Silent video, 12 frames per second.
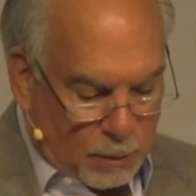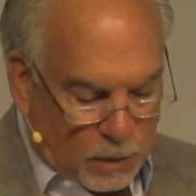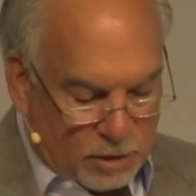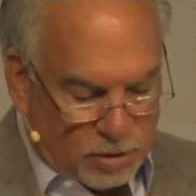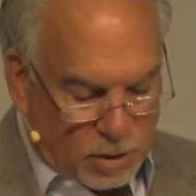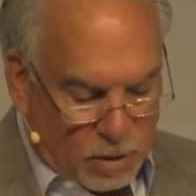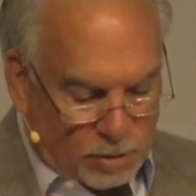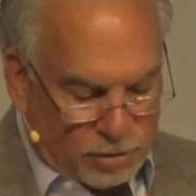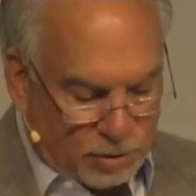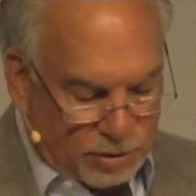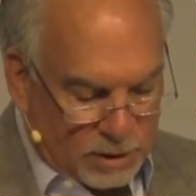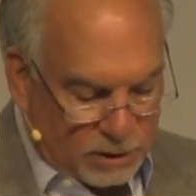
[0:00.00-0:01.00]
want you
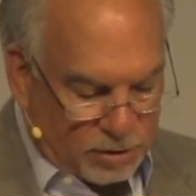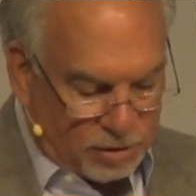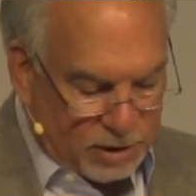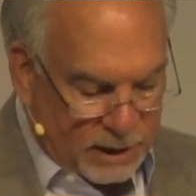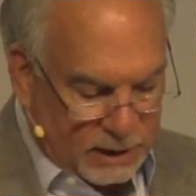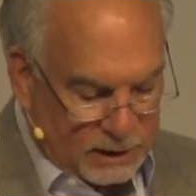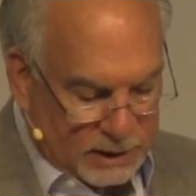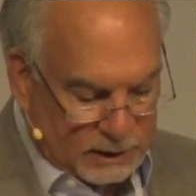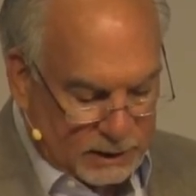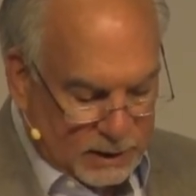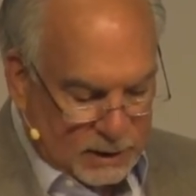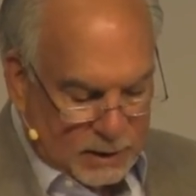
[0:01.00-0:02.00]
also to understand
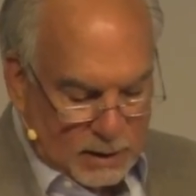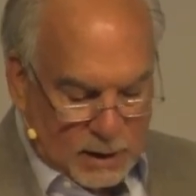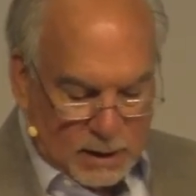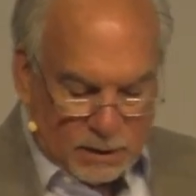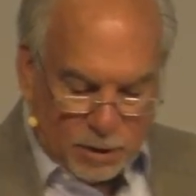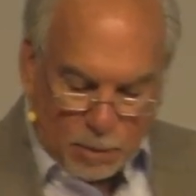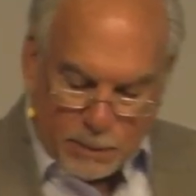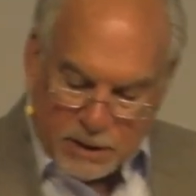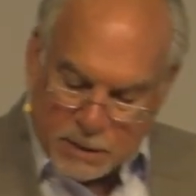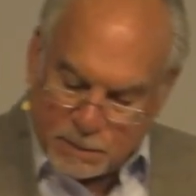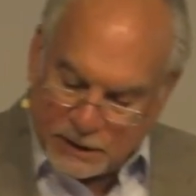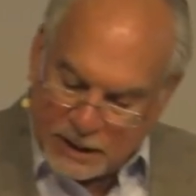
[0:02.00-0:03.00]
that their
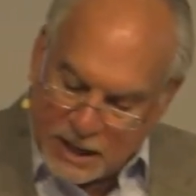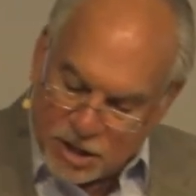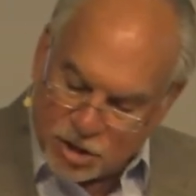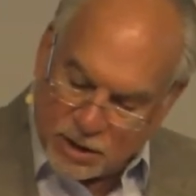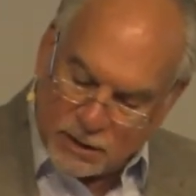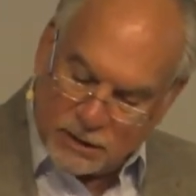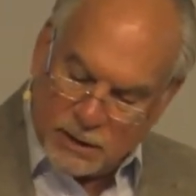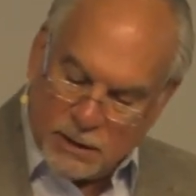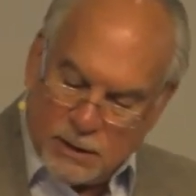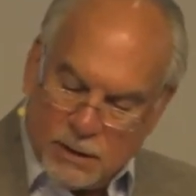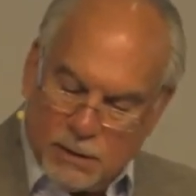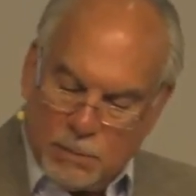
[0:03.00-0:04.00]
manipulation
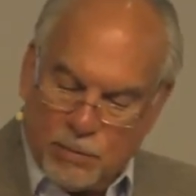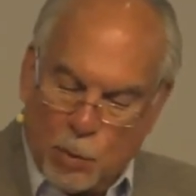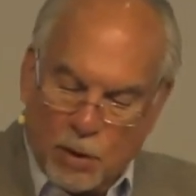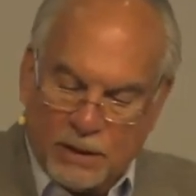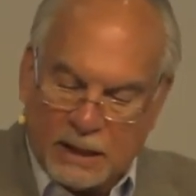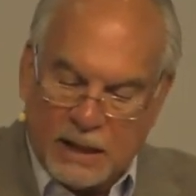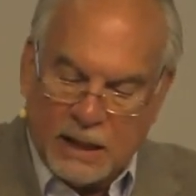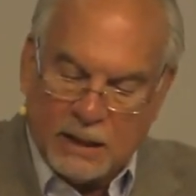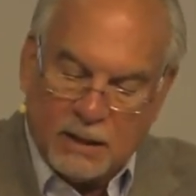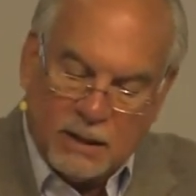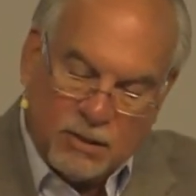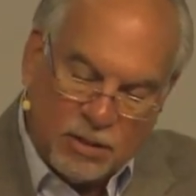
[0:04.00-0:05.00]
before the
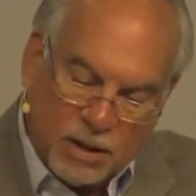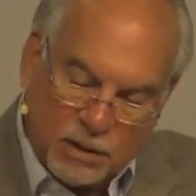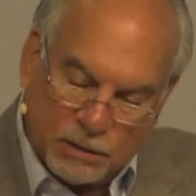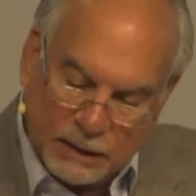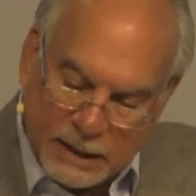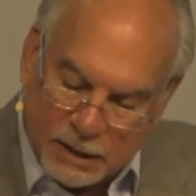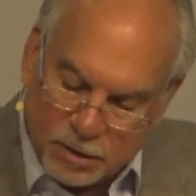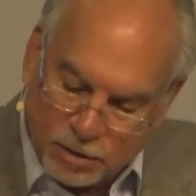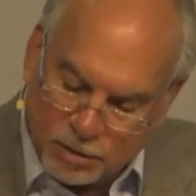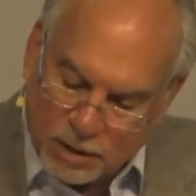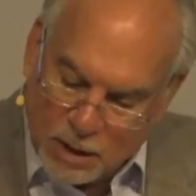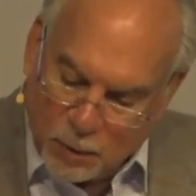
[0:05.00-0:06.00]
king, these other
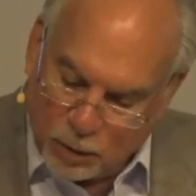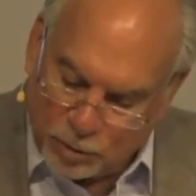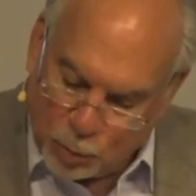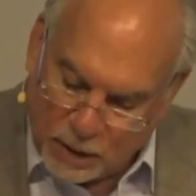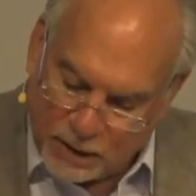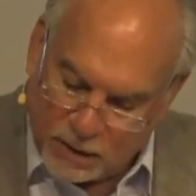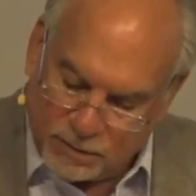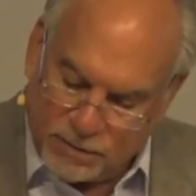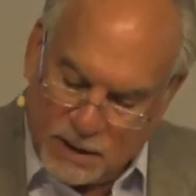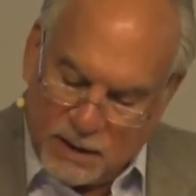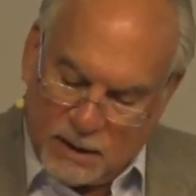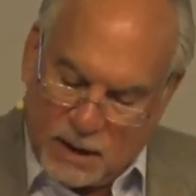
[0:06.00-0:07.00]
leaders, was one of
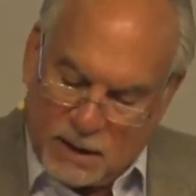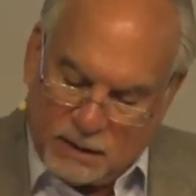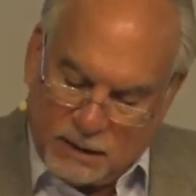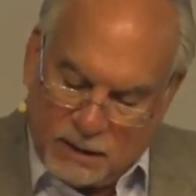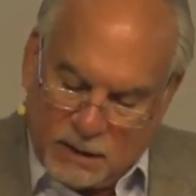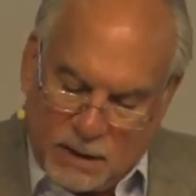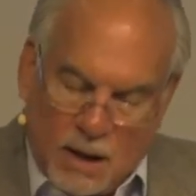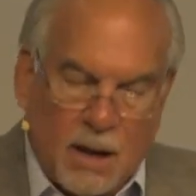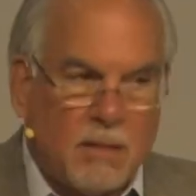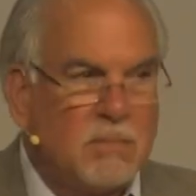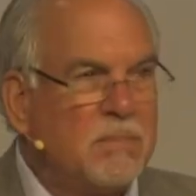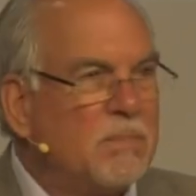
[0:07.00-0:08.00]

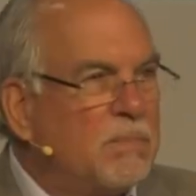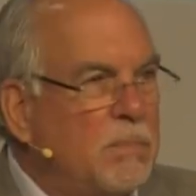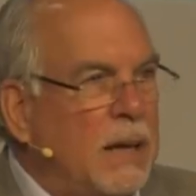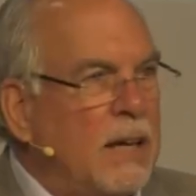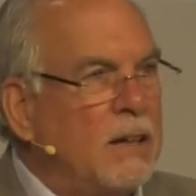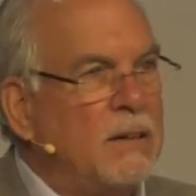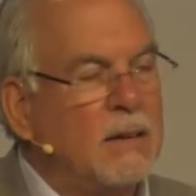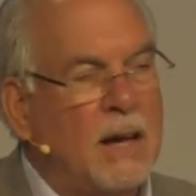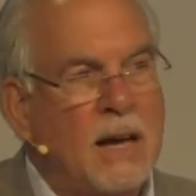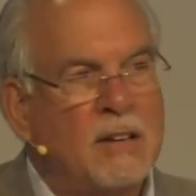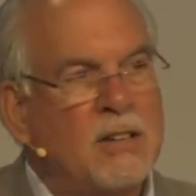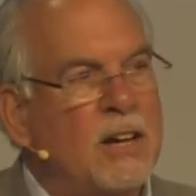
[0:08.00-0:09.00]
being
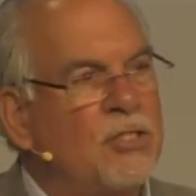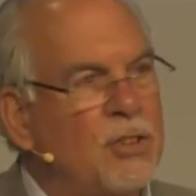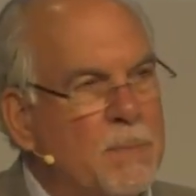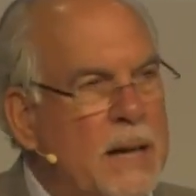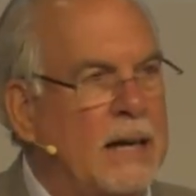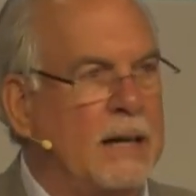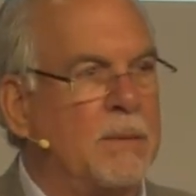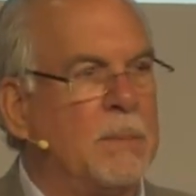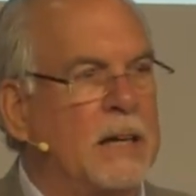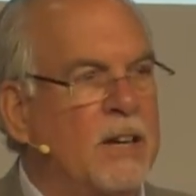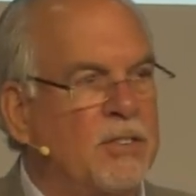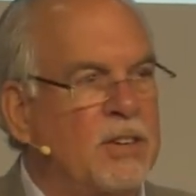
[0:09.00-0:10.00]
anti-Semitic,
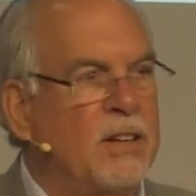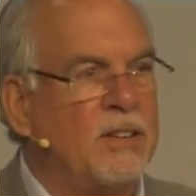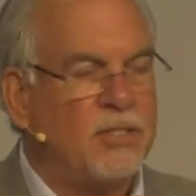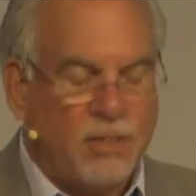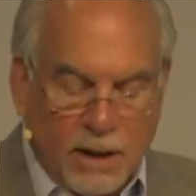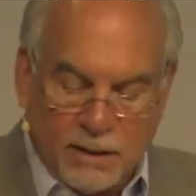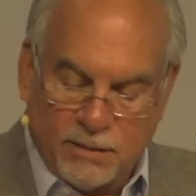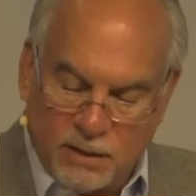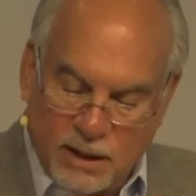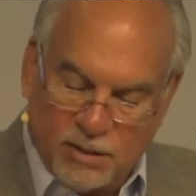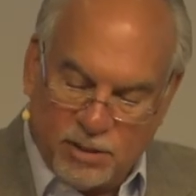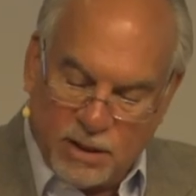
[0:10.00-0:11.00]
because
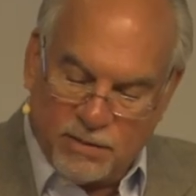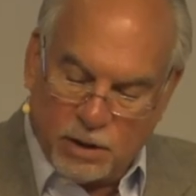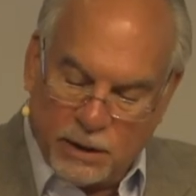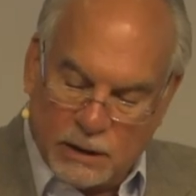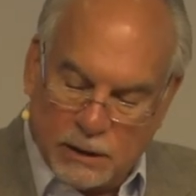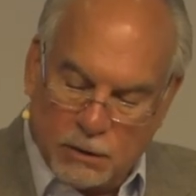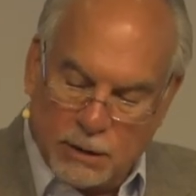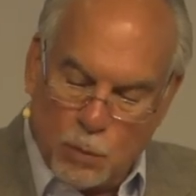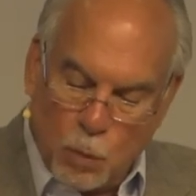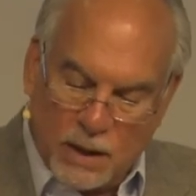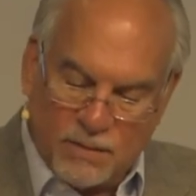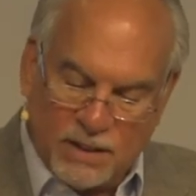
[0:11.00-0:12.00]
they said very clearly,
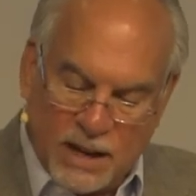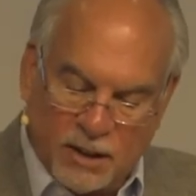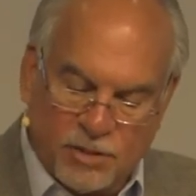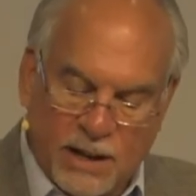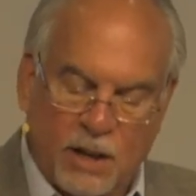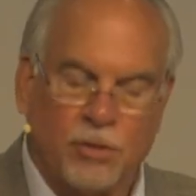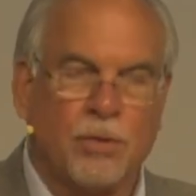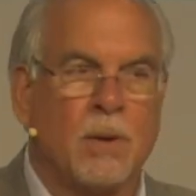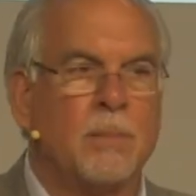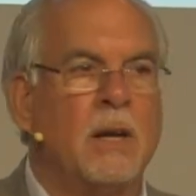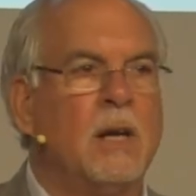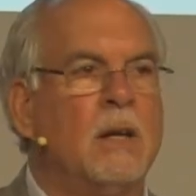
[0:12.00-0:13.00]
one of the exiles
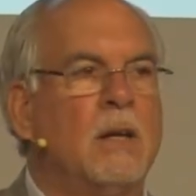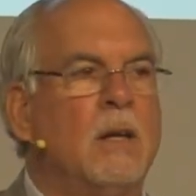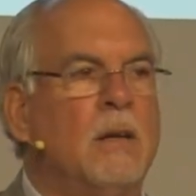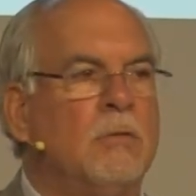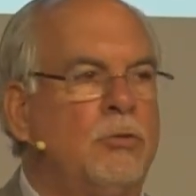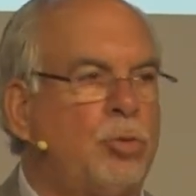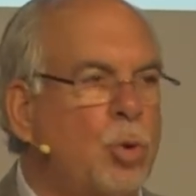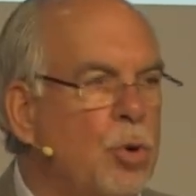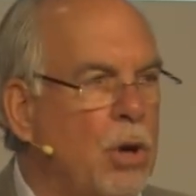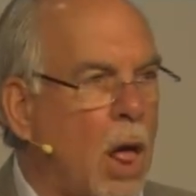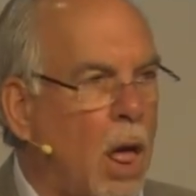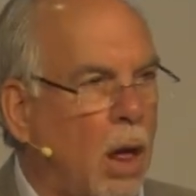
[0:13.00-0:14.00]
from
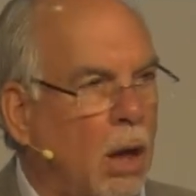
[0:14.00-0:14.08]
Judah.